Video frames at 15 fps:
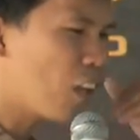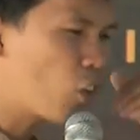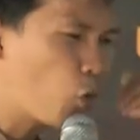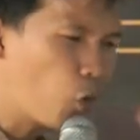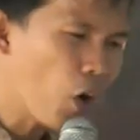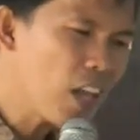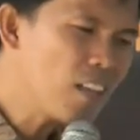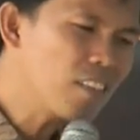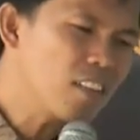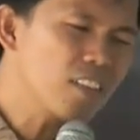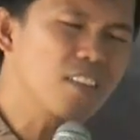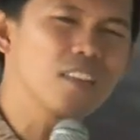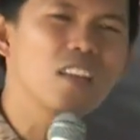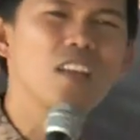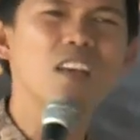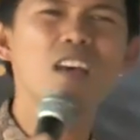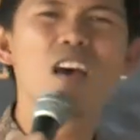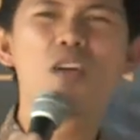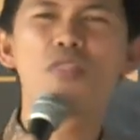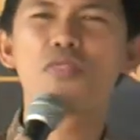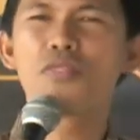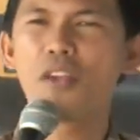the greatest
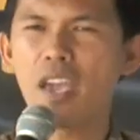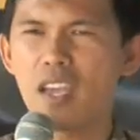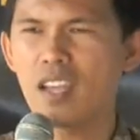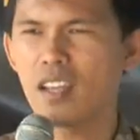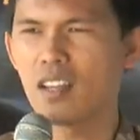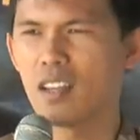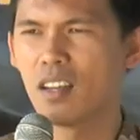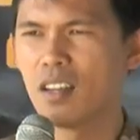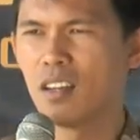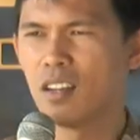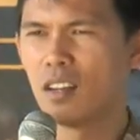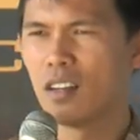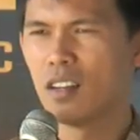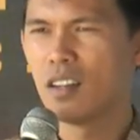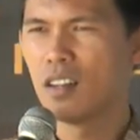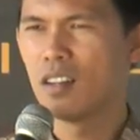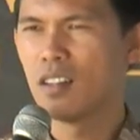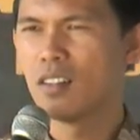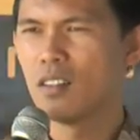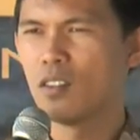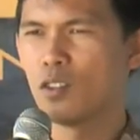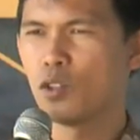thing?
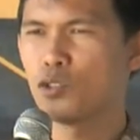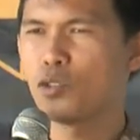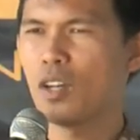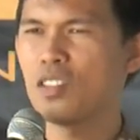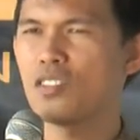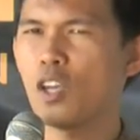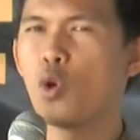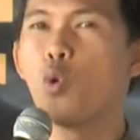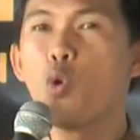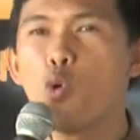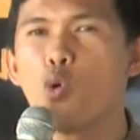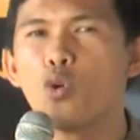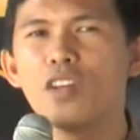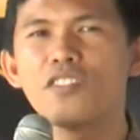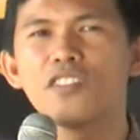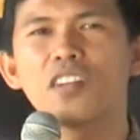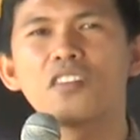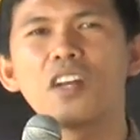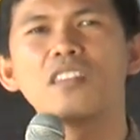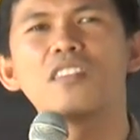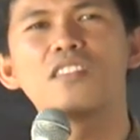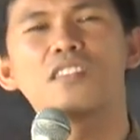Or should I say, who is the
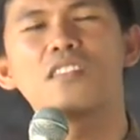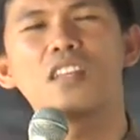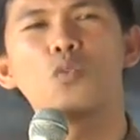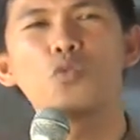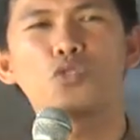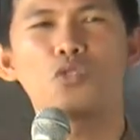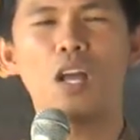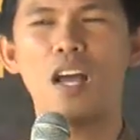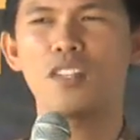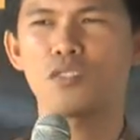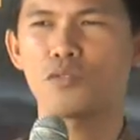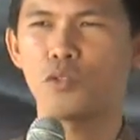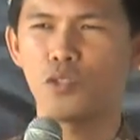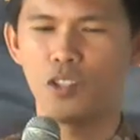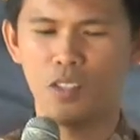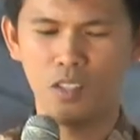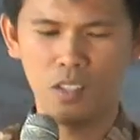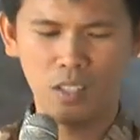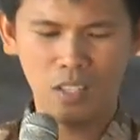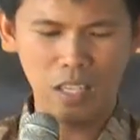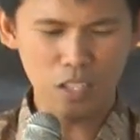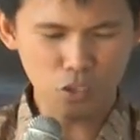greatest thing we should ask for?
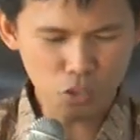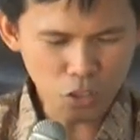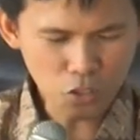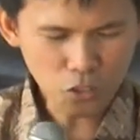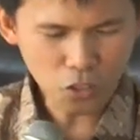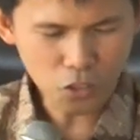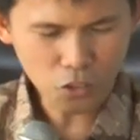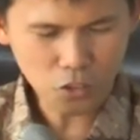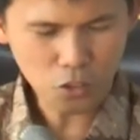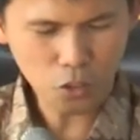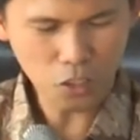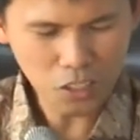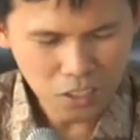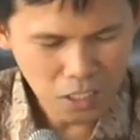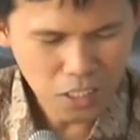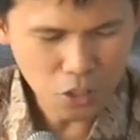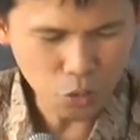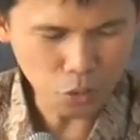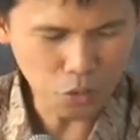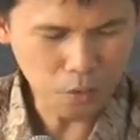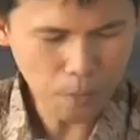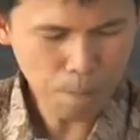And Jesus
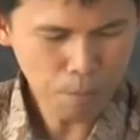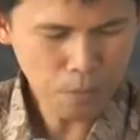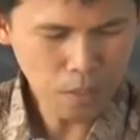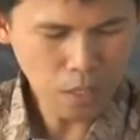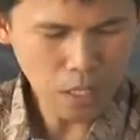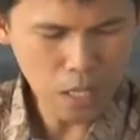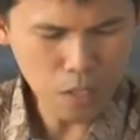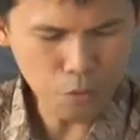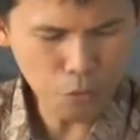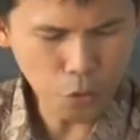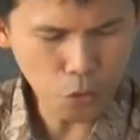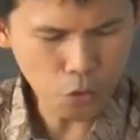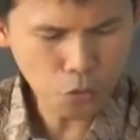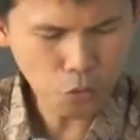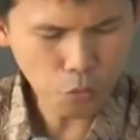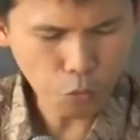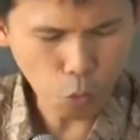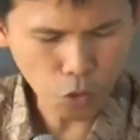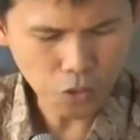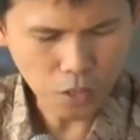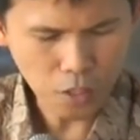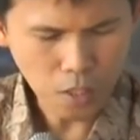continued in verse
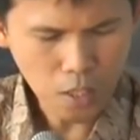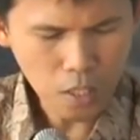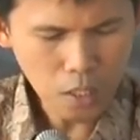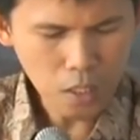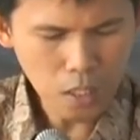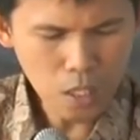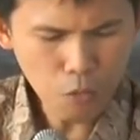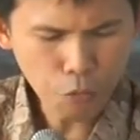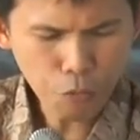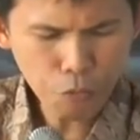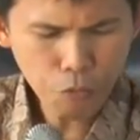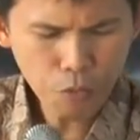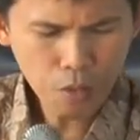14. If